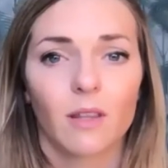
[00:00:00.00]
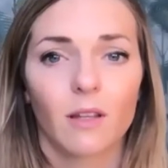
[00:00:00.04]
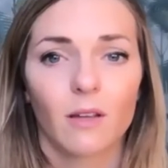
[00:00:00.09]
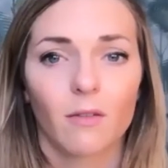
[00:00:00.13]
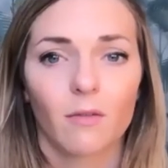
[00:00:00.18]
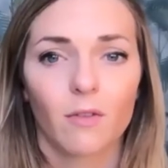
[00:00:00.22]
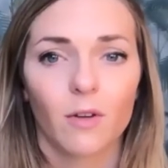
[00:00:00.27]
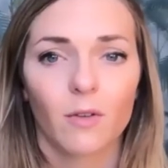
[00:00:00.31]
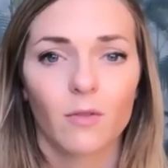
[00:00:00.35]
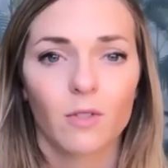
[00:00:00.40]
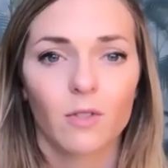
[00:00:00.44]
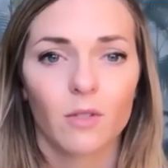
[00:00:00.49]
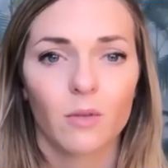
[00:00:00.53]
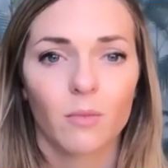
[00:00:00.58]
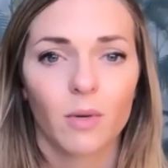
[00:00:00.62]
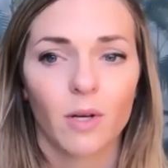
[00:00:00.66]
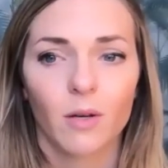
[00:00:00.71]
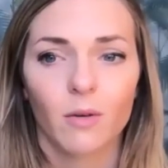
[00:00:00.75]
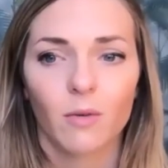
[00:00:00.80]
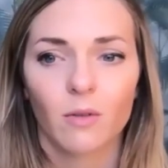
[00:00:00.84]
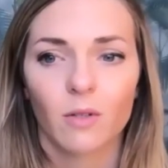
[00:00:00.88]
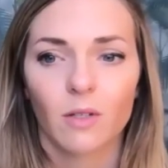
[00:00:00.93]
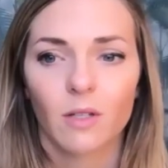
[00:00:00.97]
that floats your
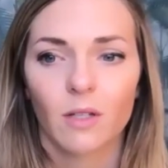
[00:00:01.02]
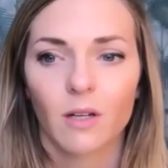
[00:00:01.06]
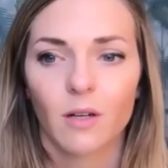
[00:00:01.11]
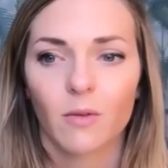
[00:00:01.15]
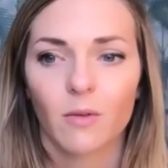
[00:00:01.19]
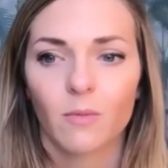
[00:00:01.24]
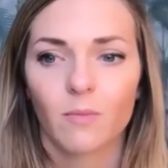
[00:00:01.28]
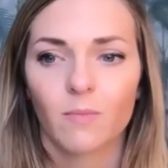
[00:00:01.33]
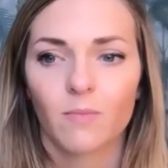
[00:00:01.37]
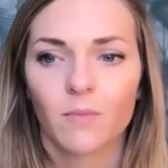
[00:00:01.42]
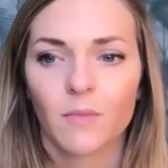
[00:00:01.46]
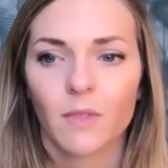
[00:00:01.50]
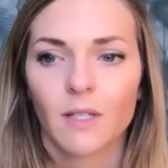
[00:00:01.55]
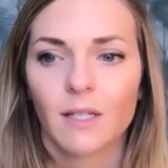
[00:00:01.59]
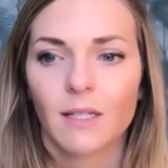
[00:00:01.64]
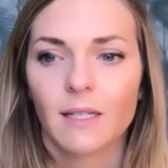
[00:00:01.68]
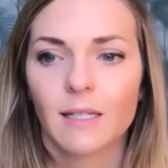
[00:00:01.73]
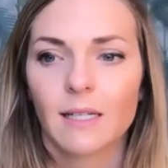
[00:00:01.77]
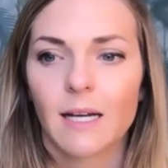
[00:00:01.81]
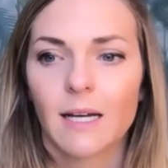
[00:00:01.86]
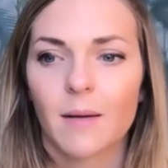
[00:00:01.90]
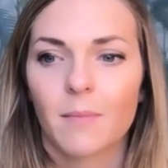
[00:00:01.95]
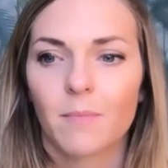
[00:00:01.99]
boat, you know,
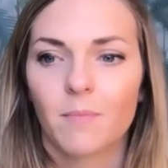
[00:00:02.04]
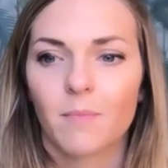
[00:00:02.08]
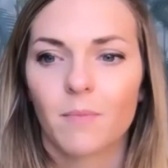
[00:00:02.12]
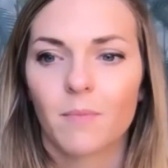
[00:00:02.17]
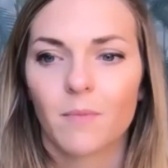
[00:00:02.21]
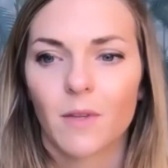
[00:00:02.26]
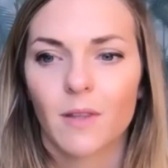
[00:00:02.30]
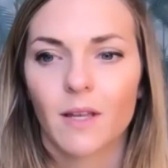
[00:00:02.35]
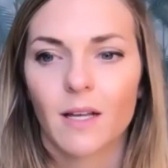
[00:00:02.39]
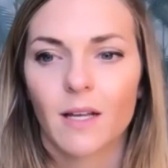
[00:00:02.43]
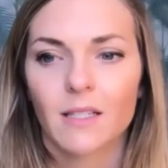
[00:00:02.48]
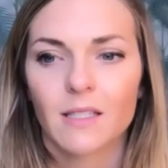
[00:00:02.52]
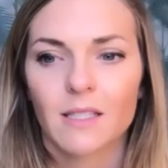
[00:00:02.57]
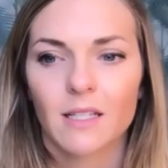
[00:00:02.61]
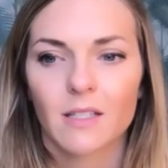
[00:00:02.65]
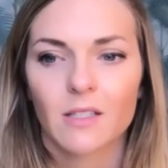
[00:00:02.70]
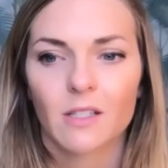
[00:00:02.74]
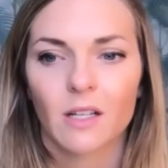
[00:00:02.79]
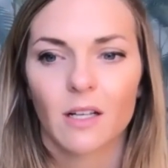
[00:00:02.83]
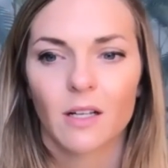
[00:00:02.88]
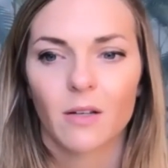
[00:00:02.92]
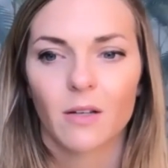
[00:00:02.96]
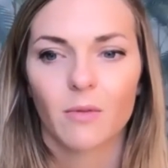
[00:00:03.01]
then that's
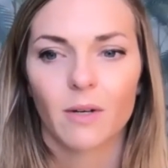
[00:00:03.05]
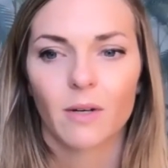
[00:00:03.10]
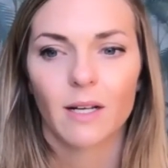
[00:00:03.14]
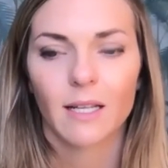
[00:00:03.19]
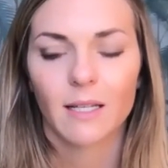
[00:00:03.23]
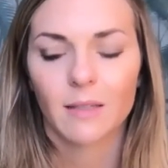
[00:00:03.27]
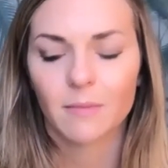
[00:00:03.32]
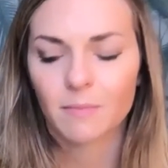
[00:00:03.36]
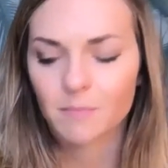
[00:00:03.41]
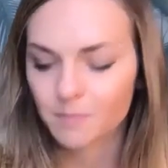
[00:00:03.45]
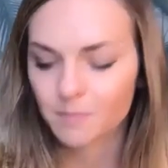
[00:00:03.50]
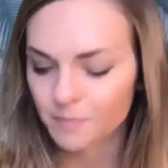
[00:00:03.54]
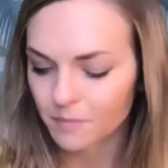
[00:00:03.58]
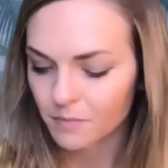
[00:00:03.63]
actually really